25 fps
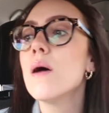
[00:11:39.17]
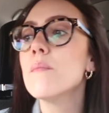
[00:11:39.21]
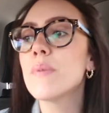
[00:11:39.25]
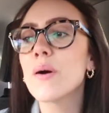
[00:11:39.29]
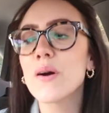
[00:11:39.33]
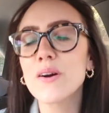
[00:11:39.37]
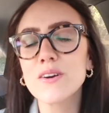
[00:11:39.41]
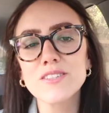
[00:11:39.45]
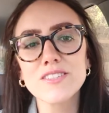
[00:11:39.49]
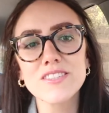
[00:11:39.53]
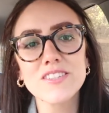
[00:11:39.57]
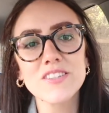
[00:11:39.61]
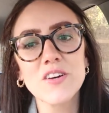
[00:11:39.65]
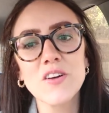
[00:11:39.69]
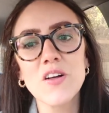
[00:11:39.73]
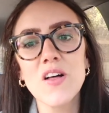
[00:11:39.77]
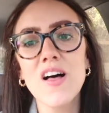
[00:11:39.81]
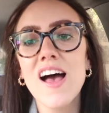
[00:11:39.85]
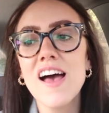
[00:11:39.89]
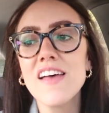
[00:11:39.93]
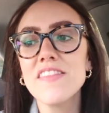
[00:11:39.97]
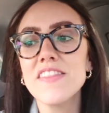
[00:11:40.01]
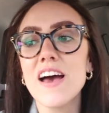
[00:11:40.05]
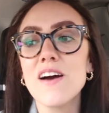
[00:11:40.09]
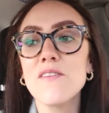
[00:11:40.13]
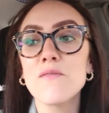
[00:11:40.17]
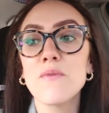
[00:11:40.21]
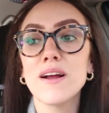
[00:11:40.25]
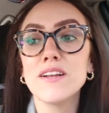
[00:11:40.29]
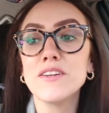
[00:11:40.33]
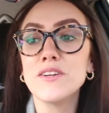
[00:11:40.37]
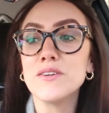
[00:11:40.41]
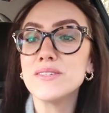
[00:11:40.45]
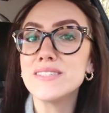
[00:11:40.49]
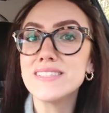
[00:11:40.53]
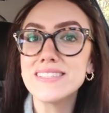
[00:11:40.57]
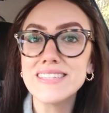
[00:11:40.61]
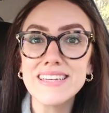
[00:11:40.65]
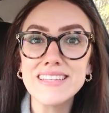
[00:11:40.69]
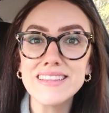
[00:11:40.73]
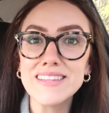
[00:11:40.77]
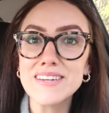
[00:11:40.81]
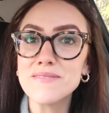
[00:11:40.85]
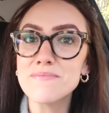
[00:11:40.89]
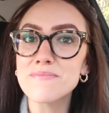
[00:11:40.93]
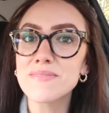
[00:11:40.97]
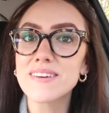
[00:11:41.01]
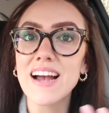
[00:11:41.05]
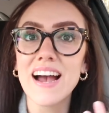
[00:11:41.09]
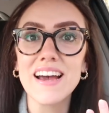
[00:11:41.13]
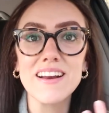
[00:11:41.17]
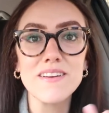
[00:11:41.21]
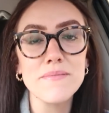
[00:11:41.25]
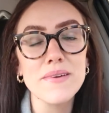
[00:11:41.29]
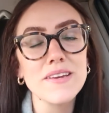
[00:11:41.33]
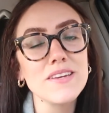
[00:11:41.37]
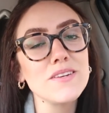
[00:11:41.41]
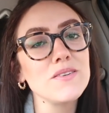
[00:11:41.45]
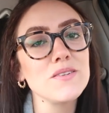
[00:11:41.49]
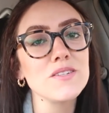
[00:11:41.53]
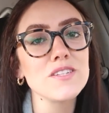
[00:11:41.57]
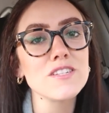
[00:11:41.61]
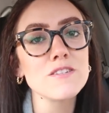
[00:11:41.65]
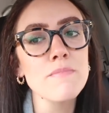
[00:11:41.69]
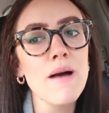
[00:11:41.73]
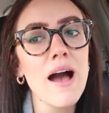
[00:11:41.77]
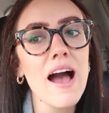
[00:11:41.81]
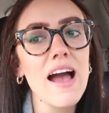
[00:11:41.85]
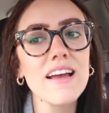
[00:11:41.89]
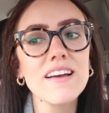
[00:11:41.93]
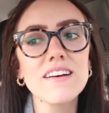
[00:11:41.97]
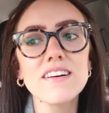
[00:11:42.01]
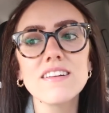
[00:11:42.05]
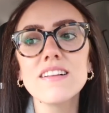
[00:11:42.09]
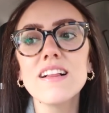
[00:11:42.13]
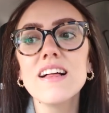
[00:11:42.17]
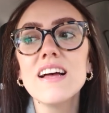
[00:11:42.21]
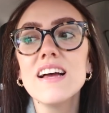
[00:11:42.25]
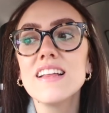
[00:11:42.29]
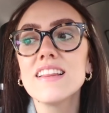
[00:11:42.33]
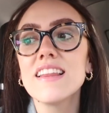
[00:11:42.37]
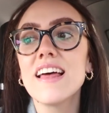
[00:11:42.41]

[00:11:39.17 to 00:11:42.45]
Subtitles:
personal, that when you see them kind of make you smile.